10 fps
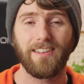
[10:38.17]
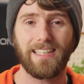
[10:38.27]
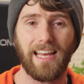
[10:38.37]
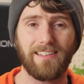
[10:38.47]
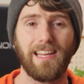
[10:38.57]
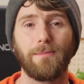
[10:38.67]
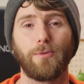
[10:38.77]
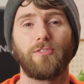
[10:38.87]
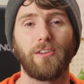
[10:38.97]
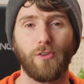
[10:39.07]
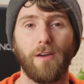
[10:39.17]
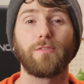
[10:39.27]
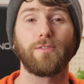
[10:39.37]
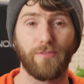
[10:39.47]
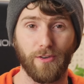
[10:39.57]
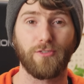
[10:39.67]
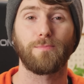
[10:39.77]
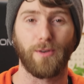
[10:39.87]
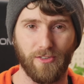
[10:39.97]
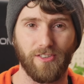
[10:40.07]
to get 10% off your
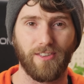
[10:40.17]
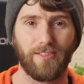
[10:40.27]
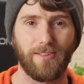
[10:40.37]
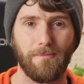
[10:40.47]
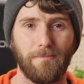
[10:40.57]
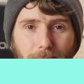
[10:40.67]
first purchase.